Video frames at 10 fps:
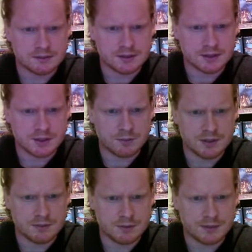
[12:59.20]
If I
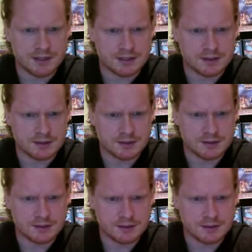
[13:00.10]
open them up here.
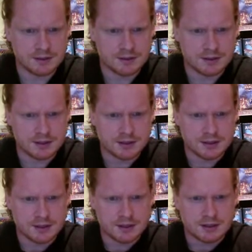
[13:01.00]

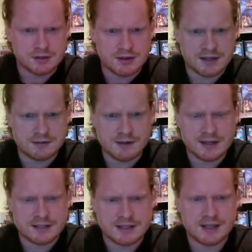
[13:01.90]
The
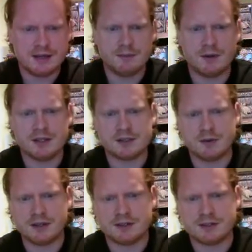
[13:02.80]
Dragonfire Team is the one I'll